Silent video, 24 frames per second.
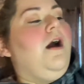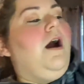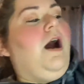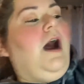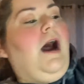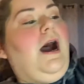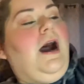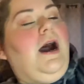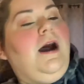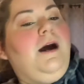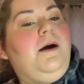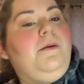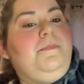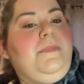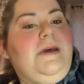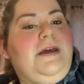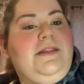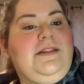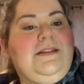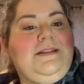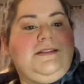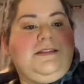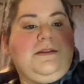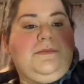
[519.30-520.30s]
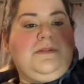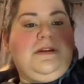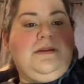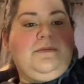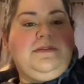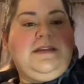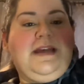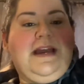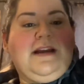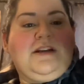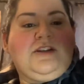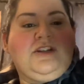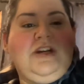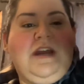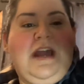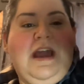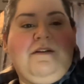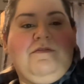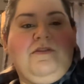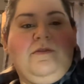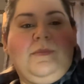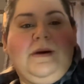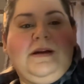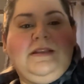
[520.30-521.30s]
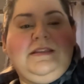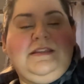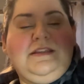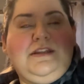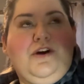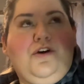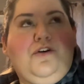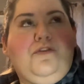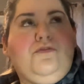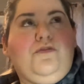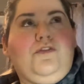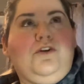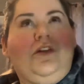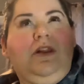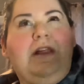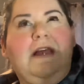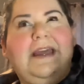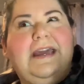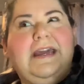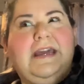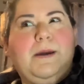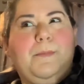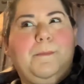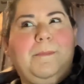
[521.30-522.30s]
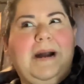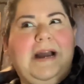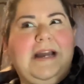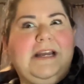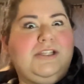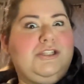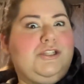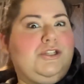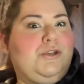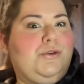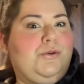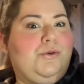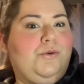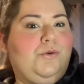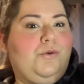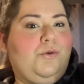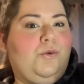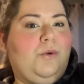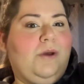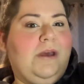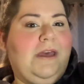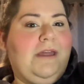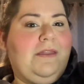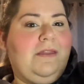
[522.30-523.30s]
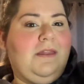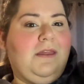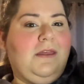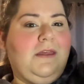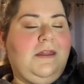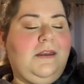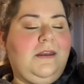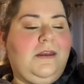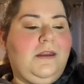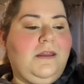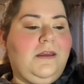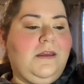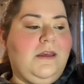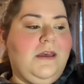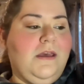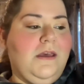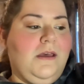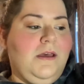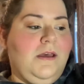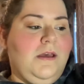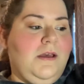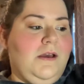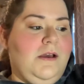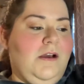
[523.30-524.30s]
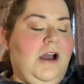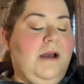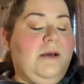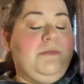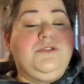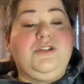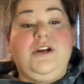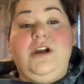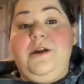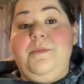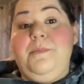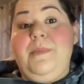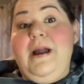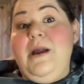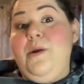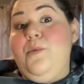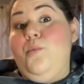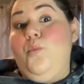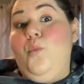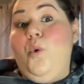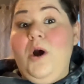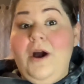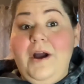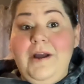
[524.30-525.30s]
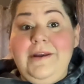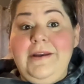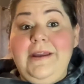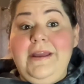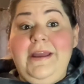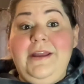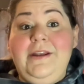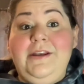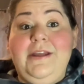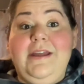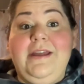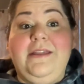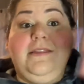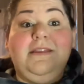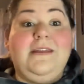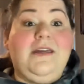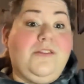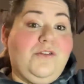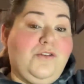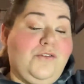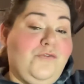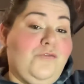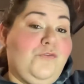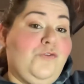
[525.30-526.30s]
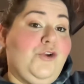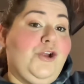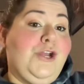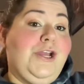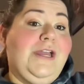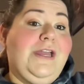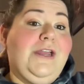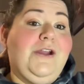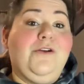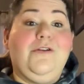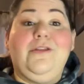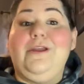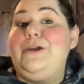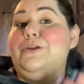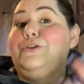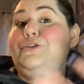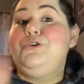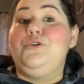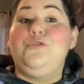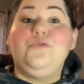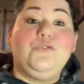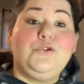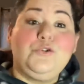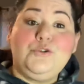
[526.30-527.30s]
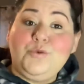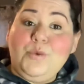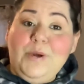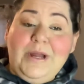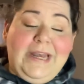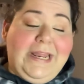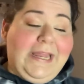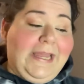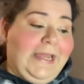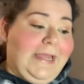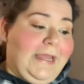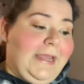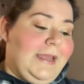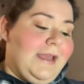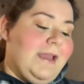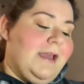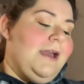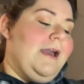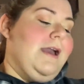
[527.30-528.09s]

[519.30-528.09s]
And then sometimes they actually have them on sale for like buy 2 and then, I'm sorry, buy 1 and you get the other free, or like 2 for $20.